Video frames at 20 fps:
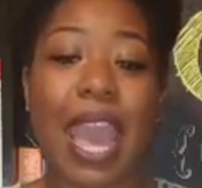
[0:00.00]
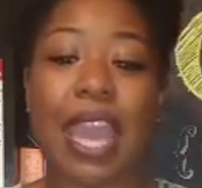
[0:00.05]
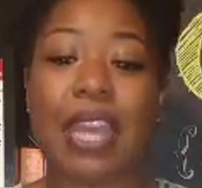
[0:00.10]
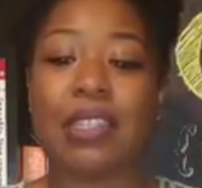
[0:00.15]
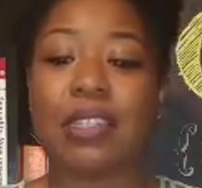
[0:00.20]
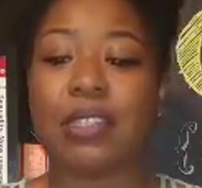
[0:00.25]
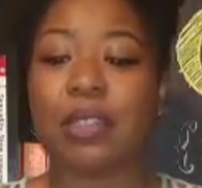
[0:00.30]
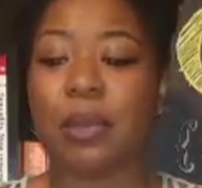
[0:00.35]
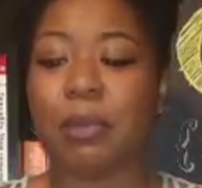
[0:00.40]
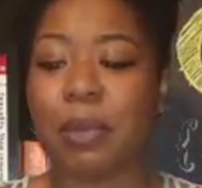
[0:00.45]

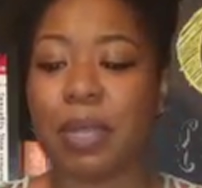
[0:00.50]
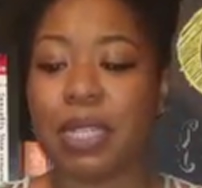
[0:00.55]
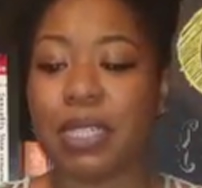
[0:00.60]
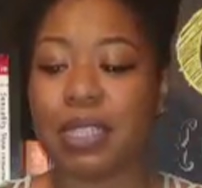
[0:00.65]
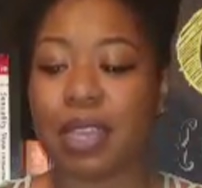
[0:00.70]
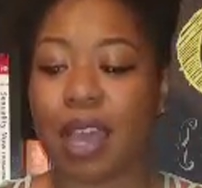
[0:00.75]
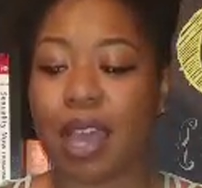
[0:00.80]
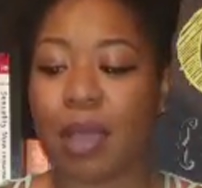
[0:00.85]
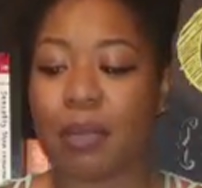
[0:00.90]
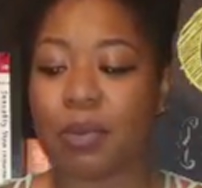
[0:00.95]
And so many
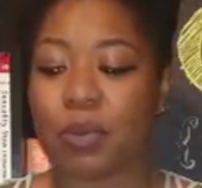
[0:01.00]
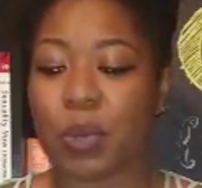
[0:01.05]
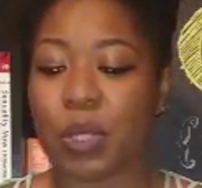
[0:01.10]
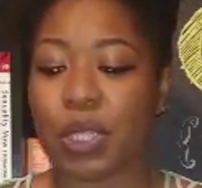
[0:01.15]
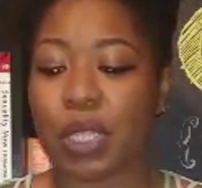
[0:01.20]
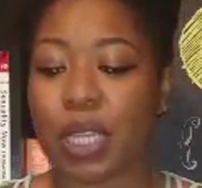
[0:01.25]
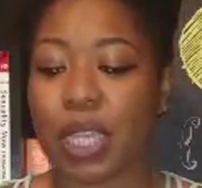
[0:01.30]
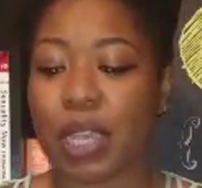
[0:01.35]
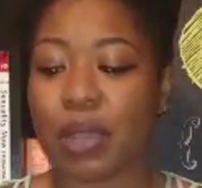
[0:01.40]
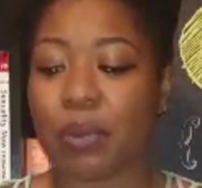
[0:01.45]
times we
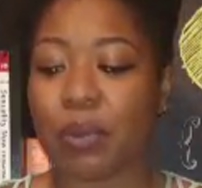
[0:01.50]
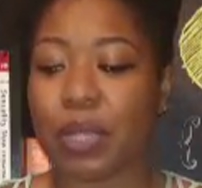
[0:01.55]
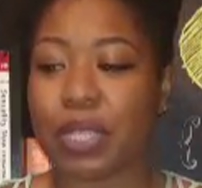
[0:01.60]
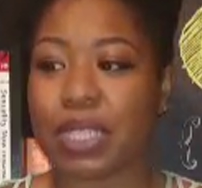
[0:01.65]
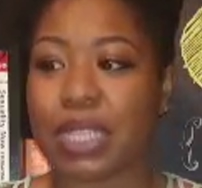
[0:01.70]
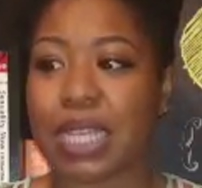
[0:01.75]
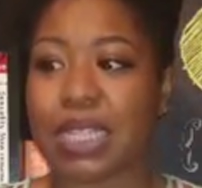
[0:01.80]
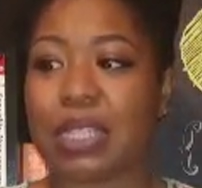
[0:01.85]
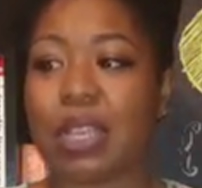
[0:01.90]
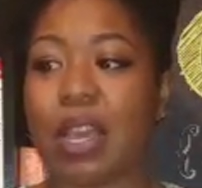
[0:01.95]
look at
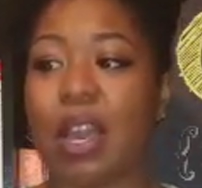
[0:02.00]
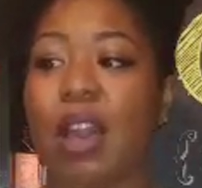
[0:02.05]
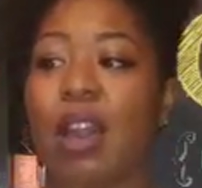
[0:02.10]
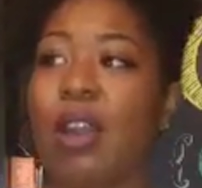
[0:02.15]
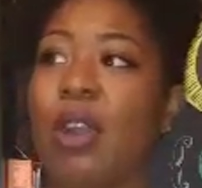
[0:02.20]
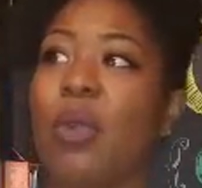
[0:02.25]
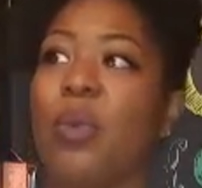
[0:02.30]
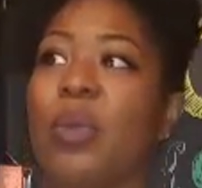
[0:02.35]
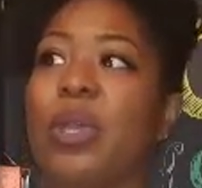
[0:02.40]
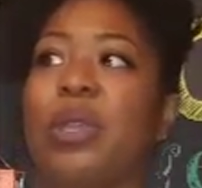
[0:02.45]
risk as,
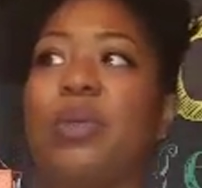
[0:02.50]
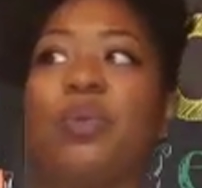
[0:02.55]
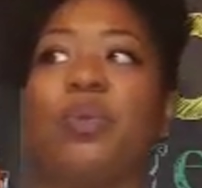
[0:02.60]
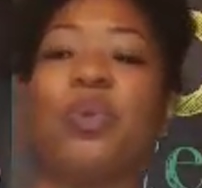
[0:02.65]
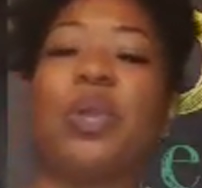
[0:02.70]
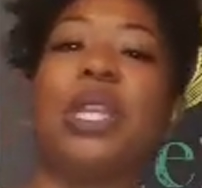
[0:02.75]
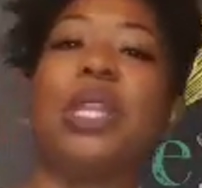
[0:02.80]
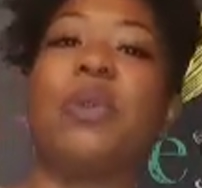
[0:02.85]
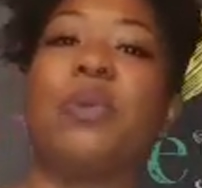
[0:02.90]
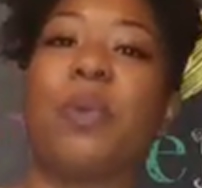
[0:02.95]
oh, we
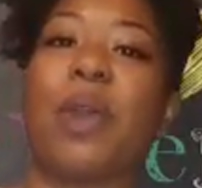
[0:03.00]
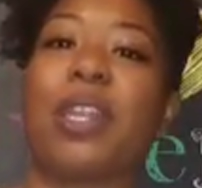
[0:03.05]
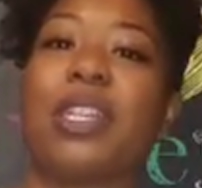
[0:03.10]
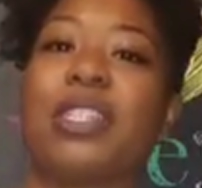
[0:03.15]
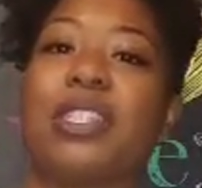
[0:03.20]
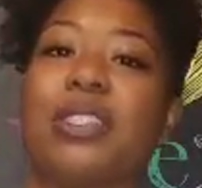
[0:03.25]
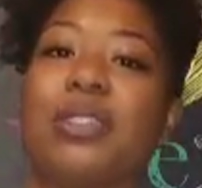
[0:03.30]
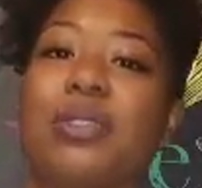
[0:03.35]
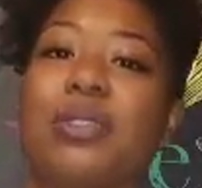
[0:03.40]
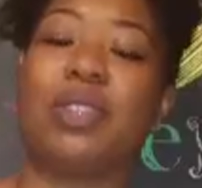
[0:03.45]
really want
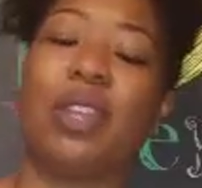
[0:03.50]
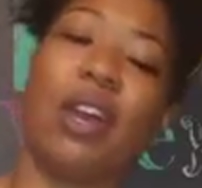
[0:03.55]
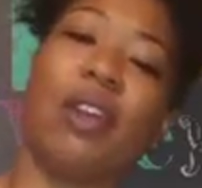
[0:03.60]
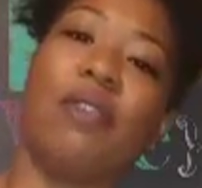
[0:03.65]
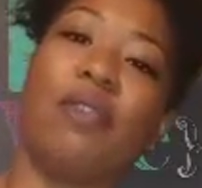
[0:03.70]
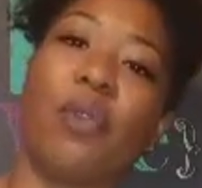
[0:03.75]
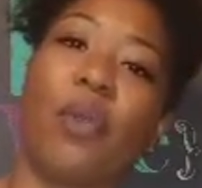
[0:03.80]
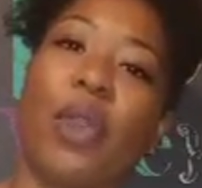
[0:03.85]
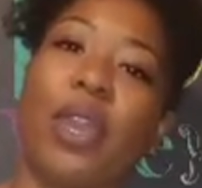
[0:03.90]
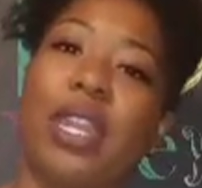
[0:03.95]
to
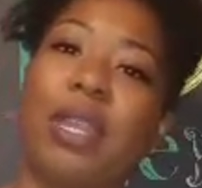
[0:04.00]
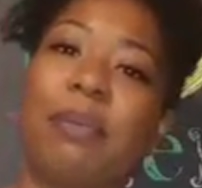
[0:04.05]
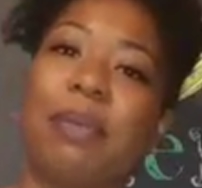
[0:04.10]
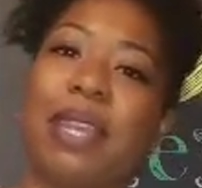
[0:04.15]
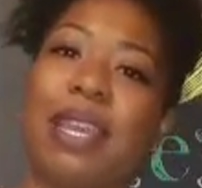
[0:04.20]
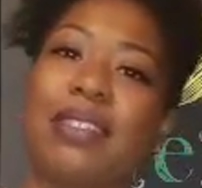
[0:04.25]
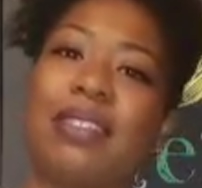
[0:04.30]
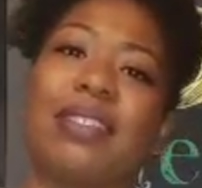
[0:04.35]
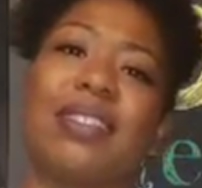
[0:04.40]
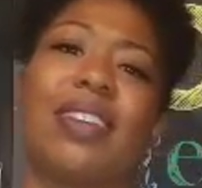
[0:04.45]
avoid it
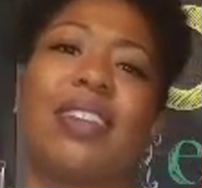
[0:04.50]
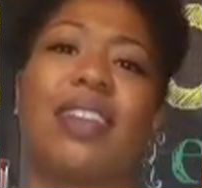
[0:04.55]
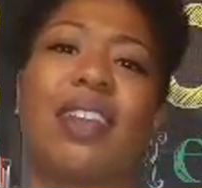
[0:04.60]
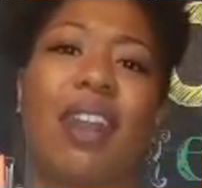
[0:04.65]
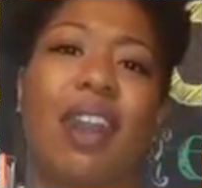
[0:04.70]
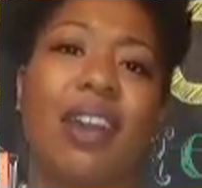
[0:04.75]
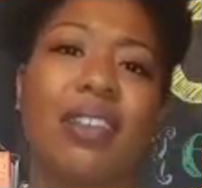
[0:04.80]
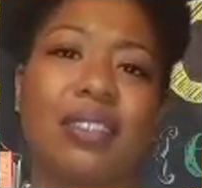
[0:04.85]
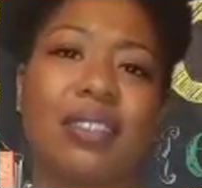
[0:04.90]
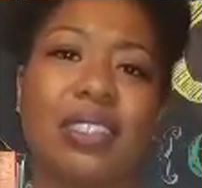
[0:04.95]
because it's going to
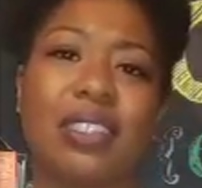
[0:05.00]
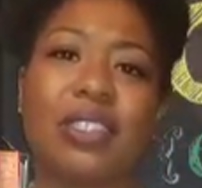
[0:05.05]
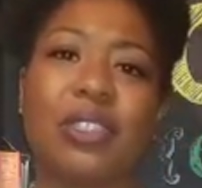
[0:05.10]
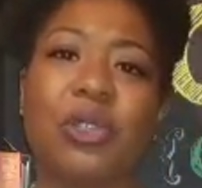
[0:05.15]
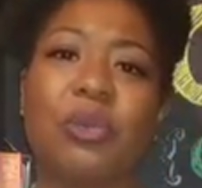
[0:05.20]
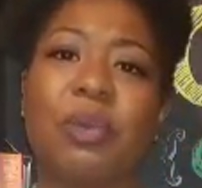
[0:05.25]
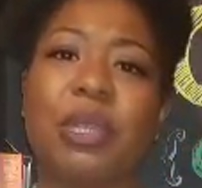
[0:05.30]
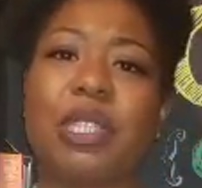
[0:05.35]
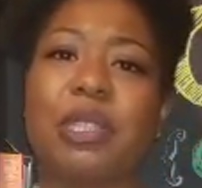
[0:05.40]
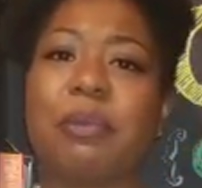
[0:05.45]
cost us
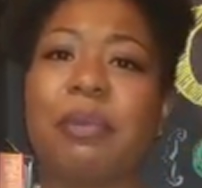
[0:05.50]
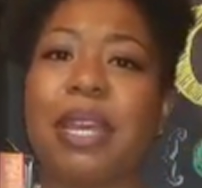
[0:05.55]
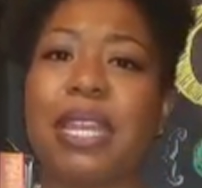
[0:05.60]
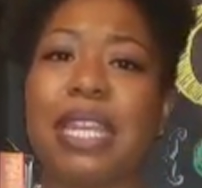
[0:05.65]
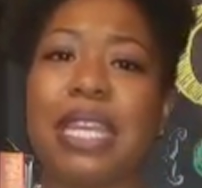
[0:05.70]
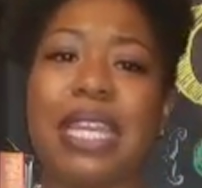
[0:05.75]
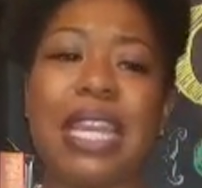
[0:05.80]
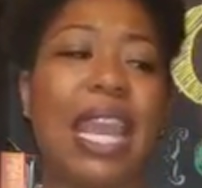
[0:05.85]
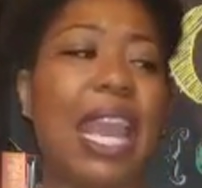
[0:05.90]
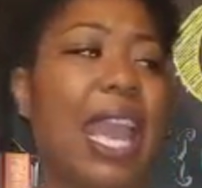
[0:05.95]
too much
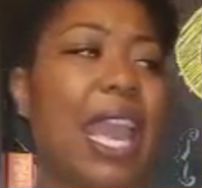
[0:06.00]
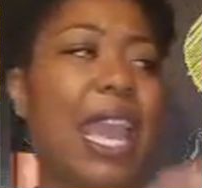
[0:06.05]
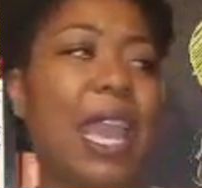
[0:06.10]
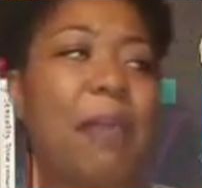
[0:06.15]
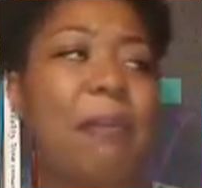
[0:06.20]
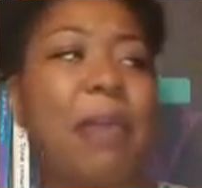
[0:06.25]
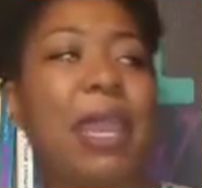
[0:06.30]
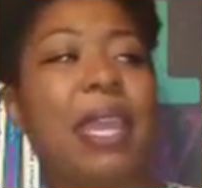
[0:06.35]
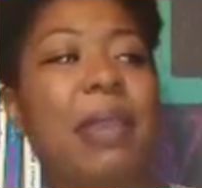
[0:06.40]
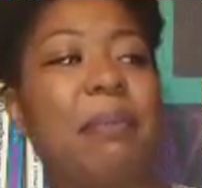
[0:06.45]
money.
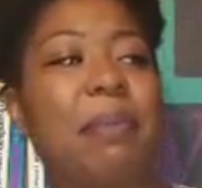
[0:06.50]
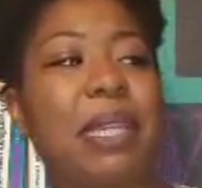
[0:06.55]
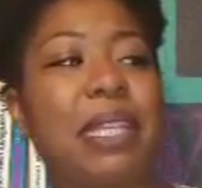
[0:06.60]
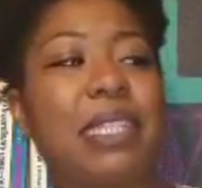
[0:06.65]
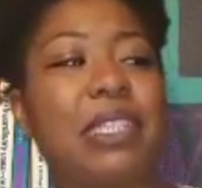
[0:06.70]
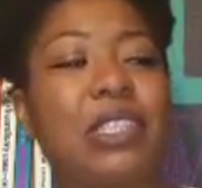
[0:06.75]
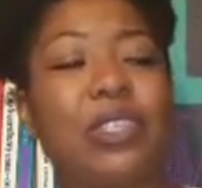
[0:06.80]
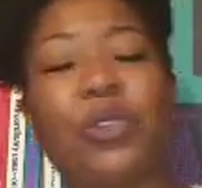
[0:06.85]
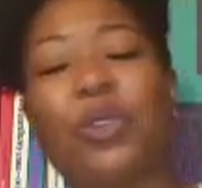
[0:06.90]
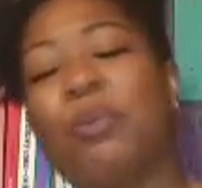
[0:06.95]
It may
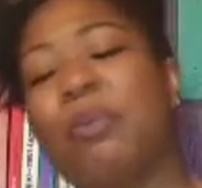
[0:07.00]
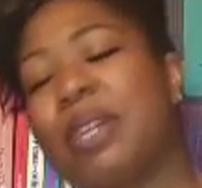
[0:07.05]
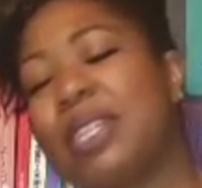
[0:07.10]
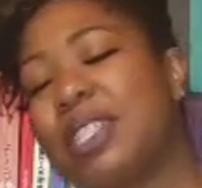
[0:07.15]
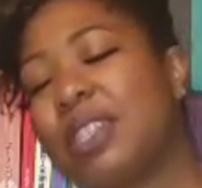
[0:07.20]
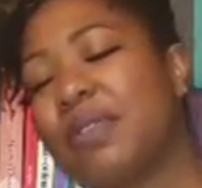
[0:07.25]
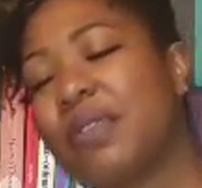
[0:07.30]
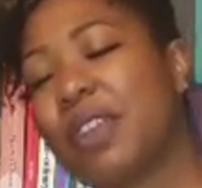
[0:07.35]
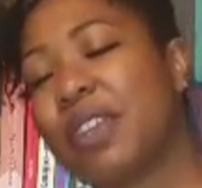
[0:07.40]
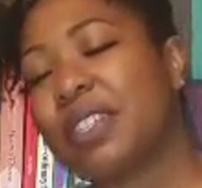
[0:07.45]
be too
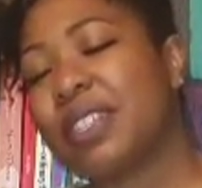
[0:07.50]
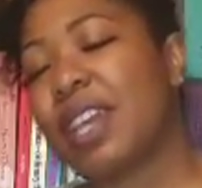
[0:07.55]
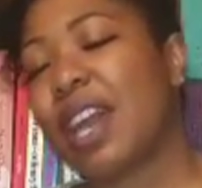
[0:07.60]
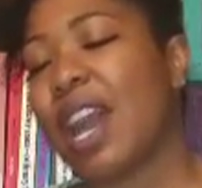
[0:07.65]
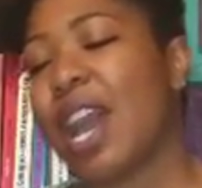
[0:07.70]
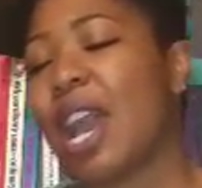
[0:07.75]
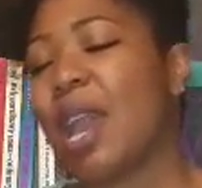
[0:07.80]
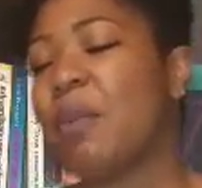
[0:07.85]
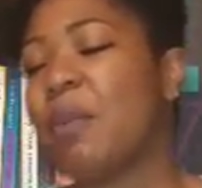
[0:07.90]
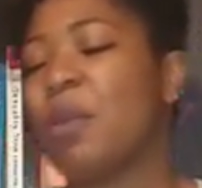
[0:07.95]
much of our
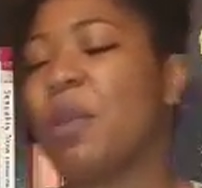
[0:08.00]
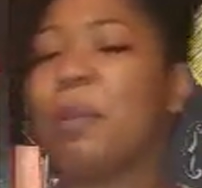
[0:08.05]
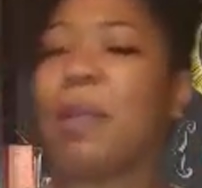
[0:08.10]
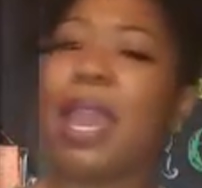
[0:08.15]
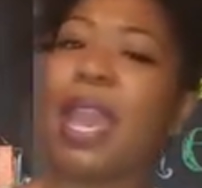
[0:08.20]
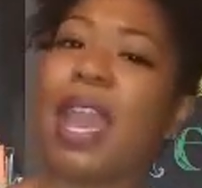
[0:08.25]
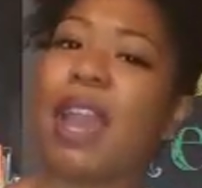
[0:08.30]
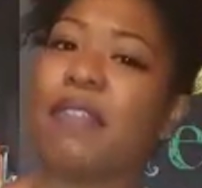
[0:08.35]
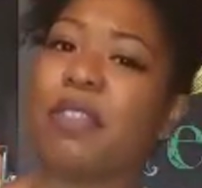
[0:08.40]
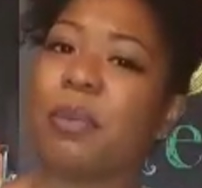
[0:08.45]
time. We
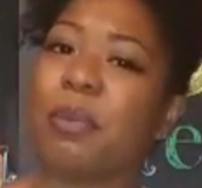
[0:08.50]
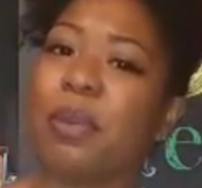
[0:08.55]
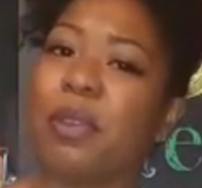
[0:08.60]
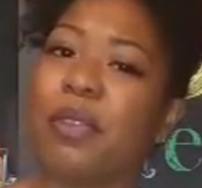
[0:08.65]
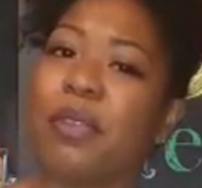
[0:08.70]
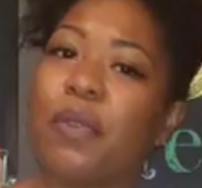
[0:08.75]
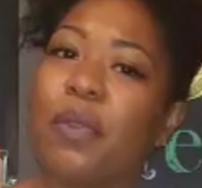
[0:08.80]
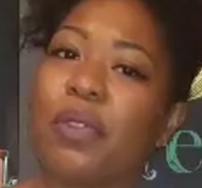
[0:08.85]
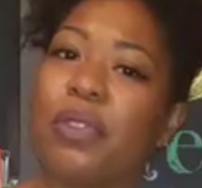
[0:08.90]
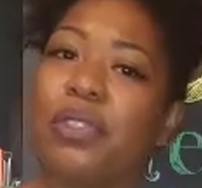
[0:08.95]
may have to
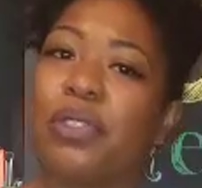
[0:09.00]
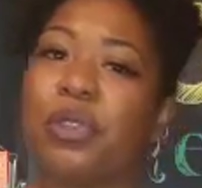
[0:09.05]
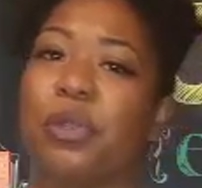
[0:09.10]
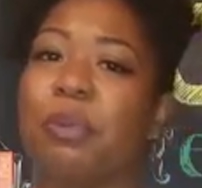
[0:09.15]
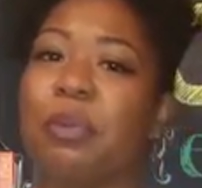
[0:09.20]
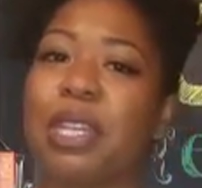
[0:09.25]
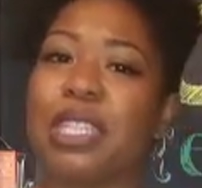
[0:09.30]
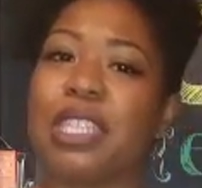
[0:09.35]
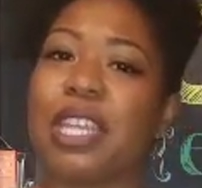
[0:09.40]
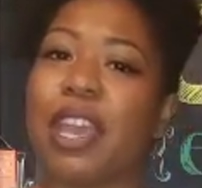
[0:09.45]
put forth too
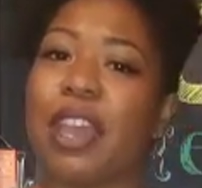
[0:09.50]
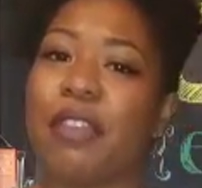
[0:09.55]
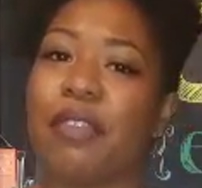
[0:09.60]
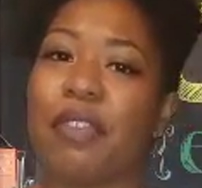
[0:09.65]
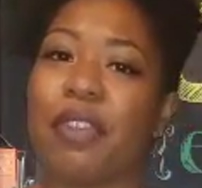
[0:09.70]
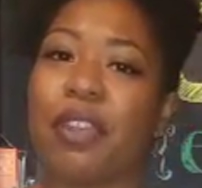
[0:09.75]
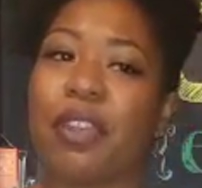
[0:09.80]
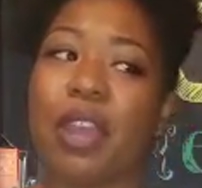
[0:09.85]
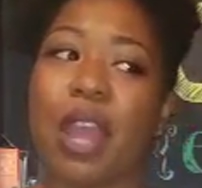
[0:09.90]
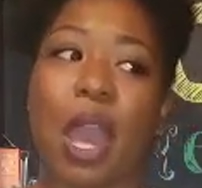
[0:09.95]
much
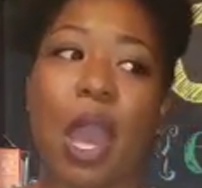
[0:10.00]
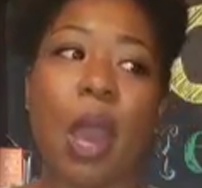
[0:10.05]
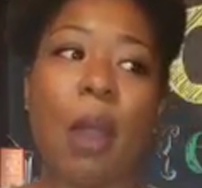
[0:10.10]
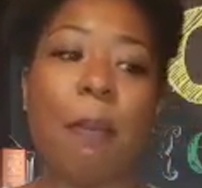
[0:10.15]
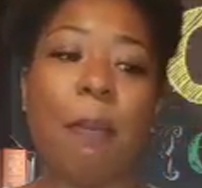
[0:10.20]
effort.